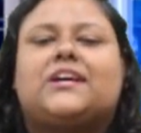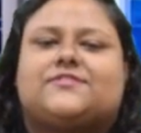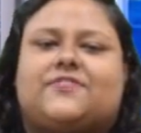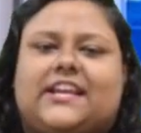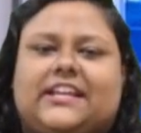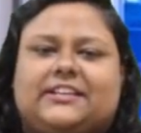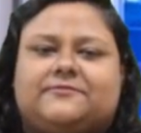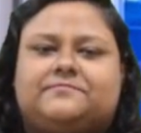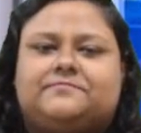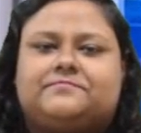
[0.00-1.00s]
last Friday.
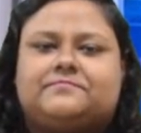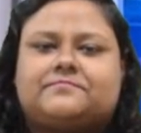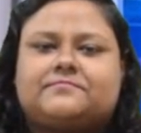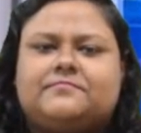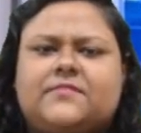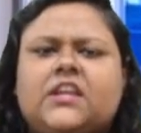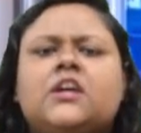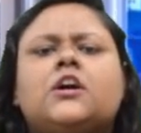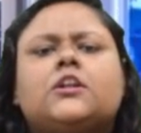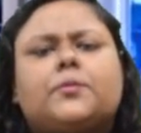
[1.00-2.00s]

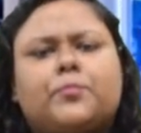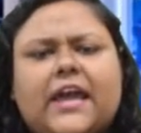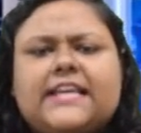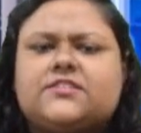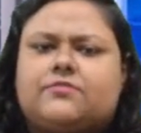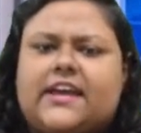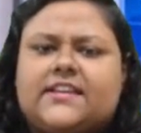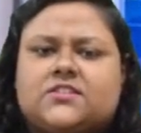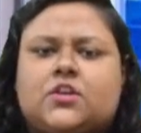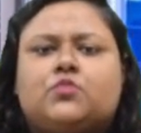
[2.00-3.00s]
The price
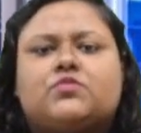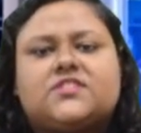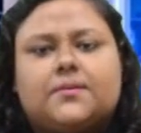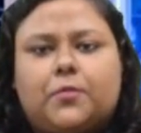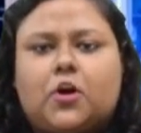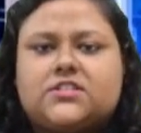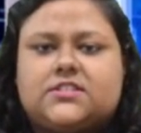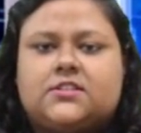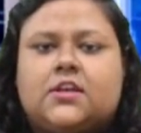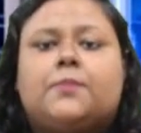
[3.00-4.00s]
rise was
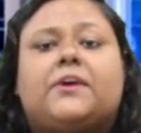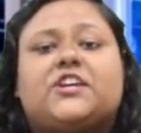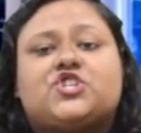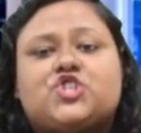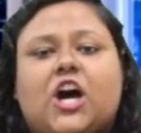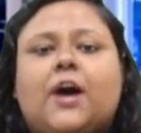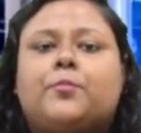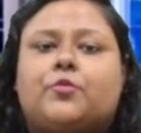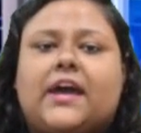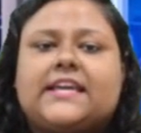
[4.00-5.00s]
supported by a sharp
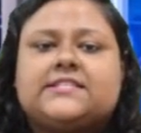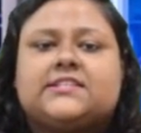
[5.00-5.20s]
rise